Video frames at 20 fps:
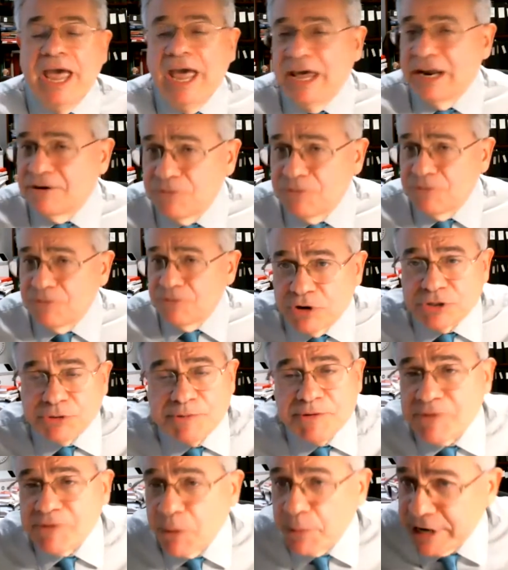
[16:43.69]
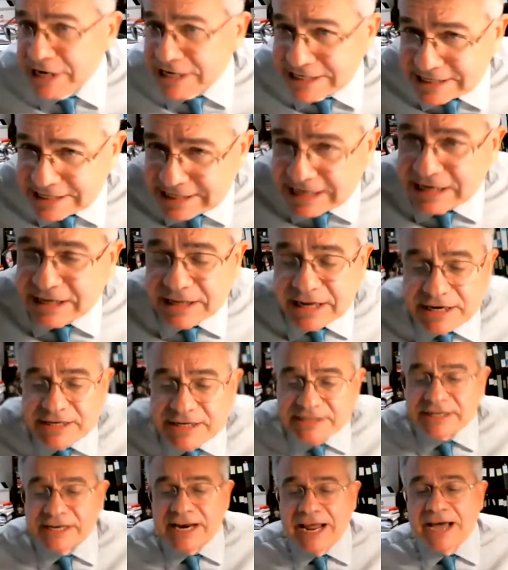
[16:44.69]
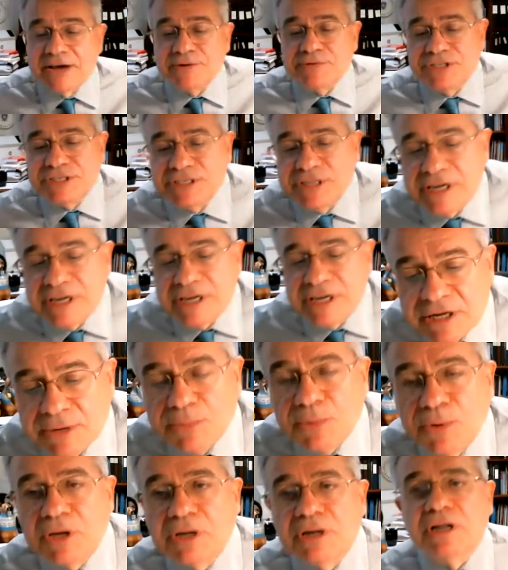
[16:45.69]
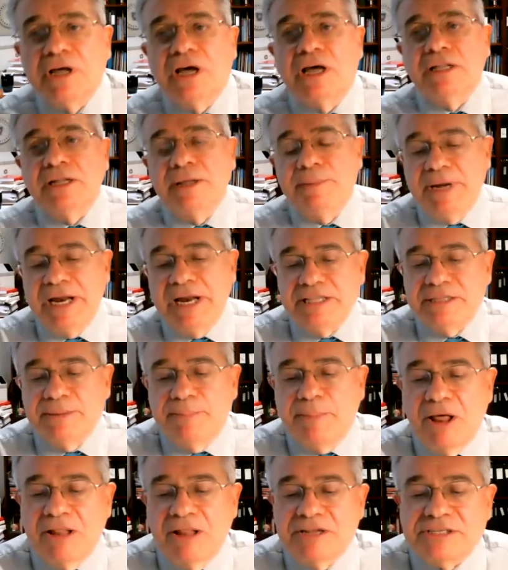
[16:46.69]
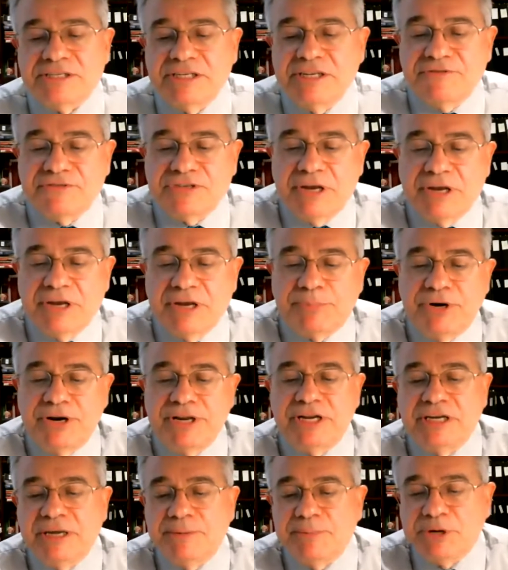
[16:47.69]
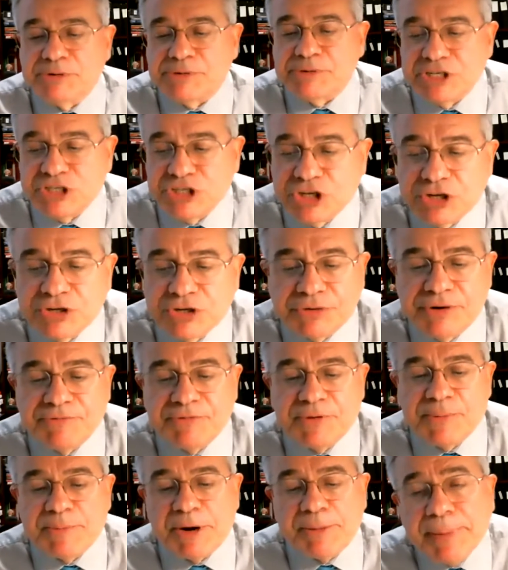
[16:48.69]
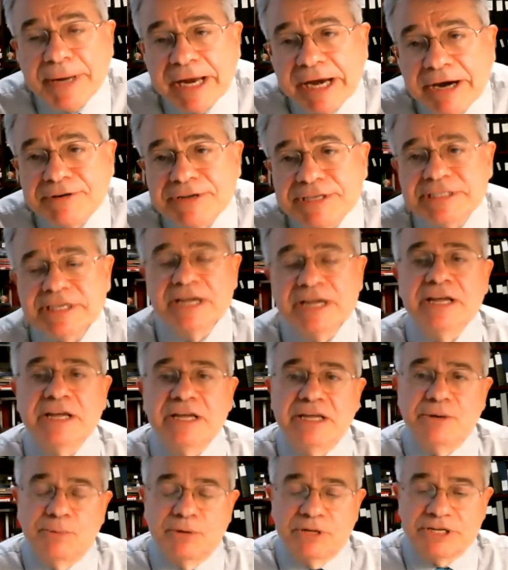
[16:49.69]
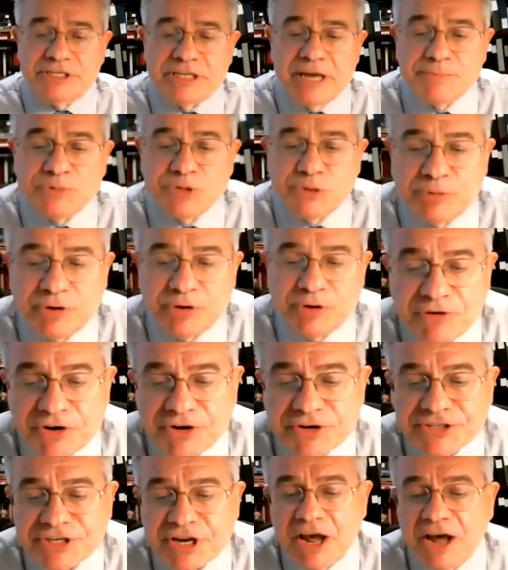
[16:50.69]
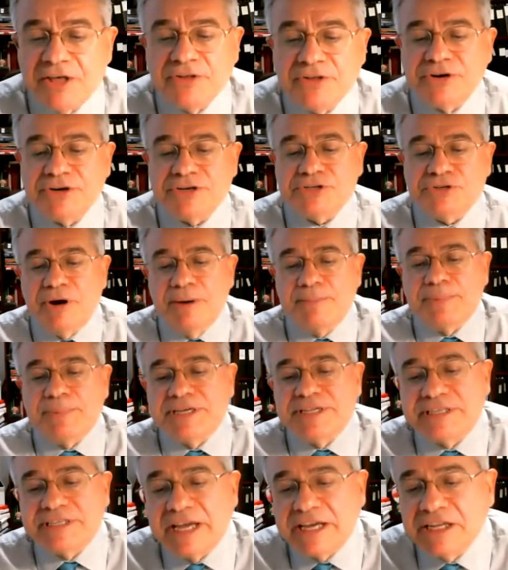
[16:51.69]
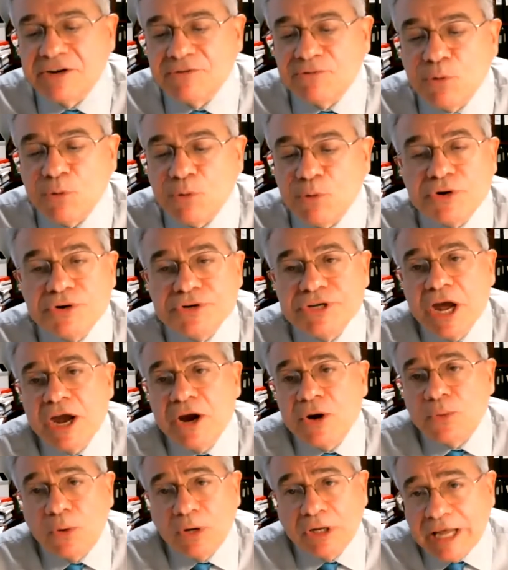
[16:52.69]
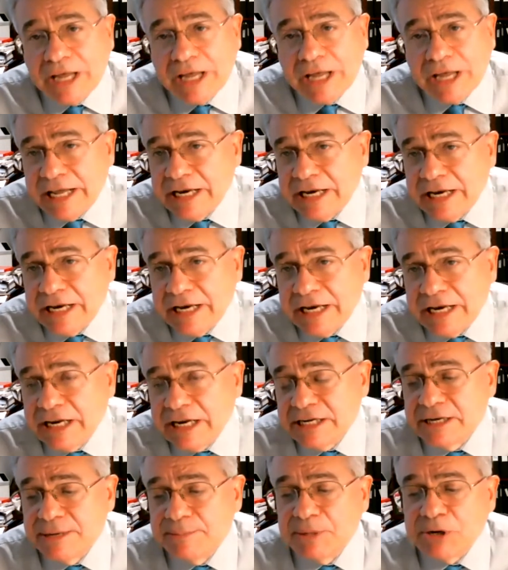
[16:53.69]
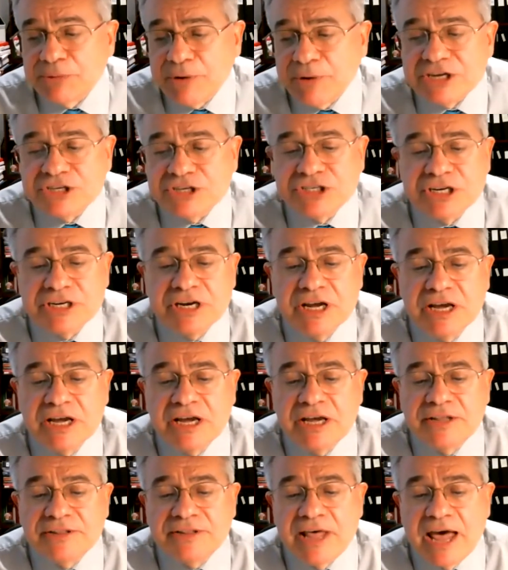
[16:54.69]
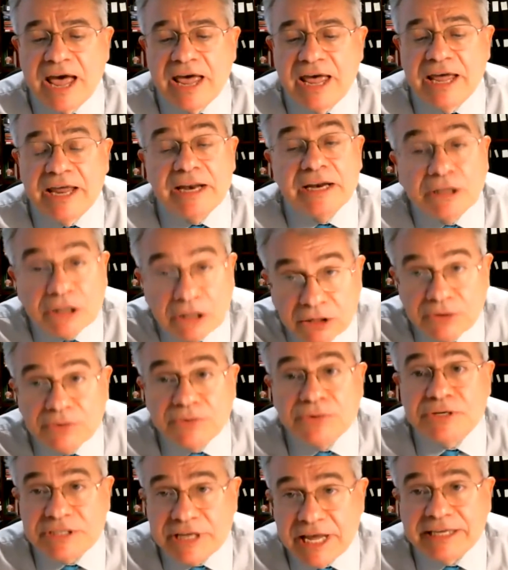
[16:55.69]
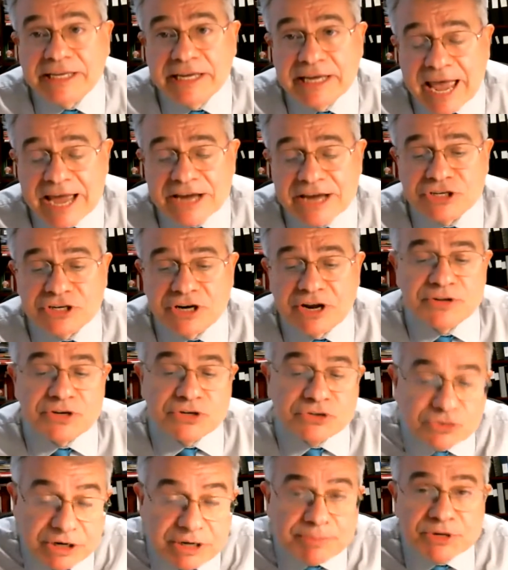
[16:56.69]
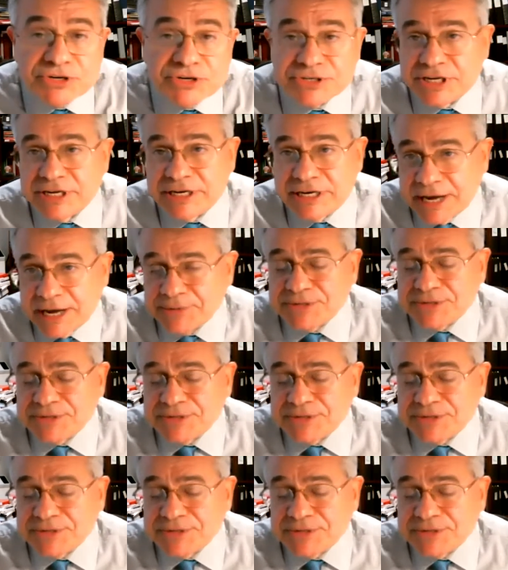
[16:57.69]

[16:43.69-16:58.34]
And of course, we've already seen that he's announced that he will eliminate the policy of separating immigrant children from their parents. He will attempt to reverse other Trump executive orders relating to immigration that include taking action on the Dreamers. He announced